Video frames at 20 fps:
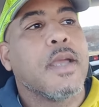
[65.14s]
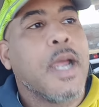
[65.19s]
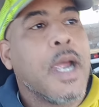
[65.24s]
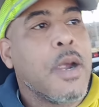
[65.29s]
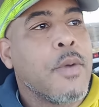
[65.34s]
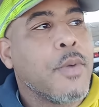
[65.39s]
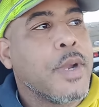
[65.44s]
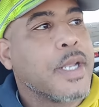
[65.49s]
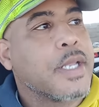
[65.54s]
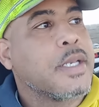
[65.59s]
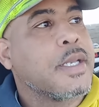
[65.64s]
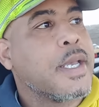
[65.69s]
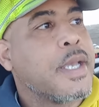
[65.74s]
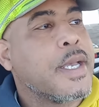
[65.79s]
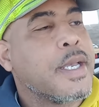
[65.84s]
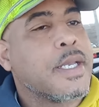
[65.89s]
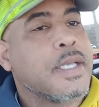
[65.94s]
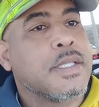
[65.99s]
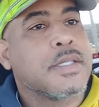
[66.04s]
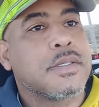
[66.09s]
I
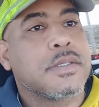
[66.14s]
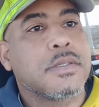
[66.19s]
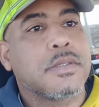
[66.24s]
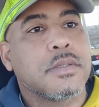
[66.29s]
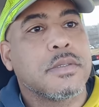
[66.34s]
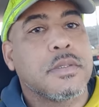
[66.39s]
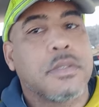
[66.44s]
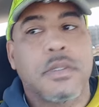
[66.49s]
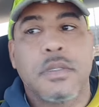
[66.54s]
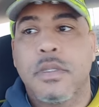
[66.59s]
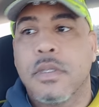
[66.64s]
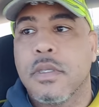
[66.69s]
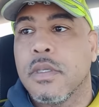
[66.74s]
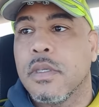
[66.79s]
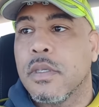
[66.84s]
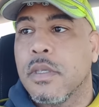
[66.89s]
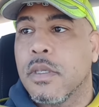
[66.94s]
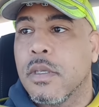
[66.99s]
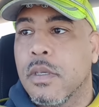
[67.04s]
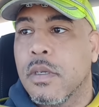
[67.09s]
recognize
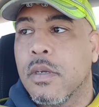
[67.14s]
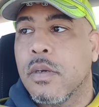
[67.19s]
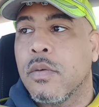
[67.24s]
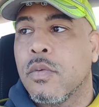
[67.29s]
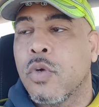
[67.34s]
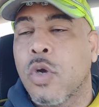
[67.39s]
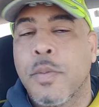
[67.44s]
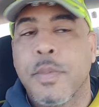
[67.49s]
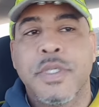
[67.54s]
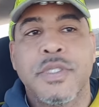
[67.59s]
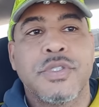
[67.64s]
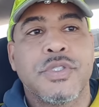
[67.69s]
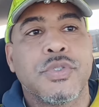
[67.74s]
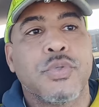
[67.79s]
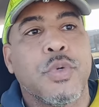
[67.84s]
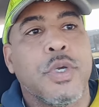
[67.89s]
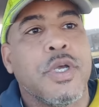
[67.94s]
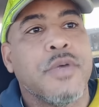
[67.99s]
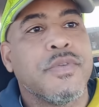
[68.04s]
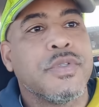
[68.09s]
Romans
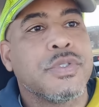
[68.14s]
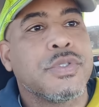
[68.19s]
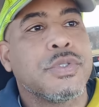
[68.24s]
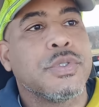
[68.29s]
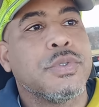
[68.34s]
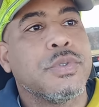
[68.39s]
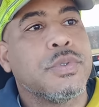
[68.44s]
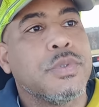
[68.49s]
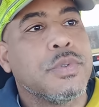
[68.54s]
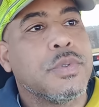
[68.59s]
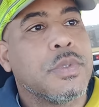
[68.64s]
12 and 2